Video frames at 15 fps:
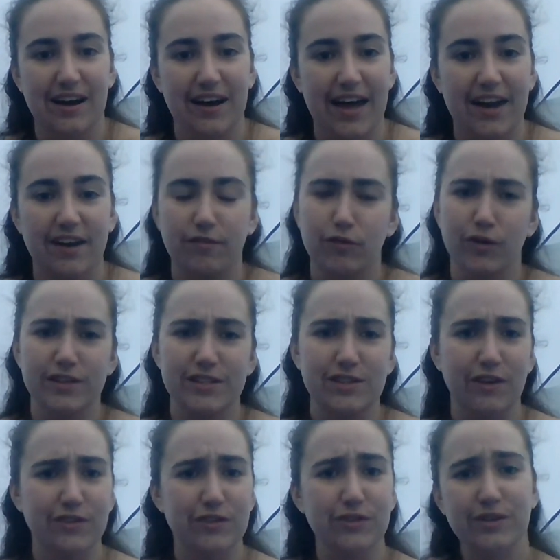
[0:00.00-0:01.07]
And of course,
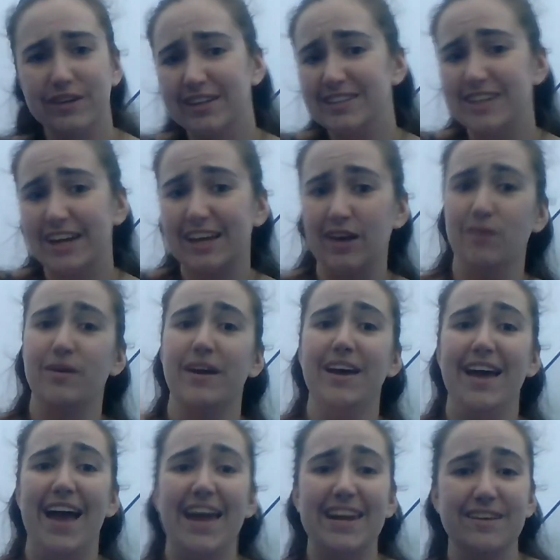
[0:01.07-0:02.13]
also you can check out
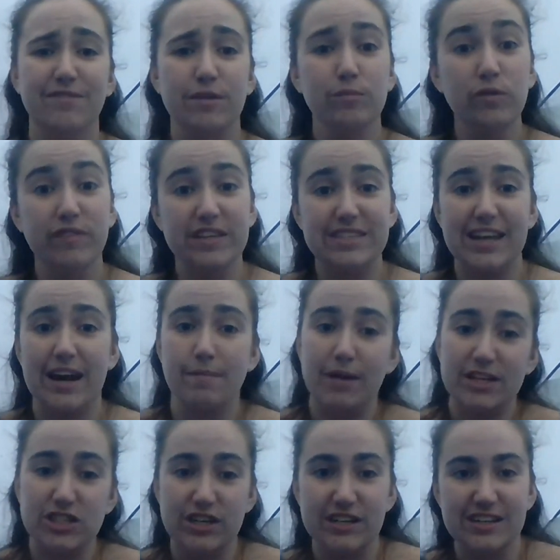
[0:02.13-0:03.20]
any of the movies that I
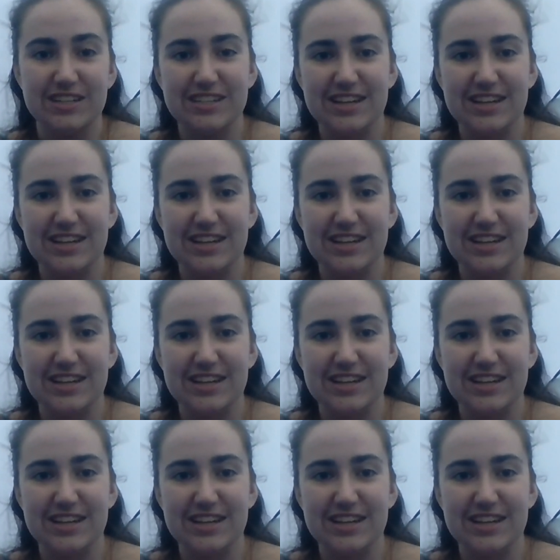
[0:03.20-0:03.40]
mentioned.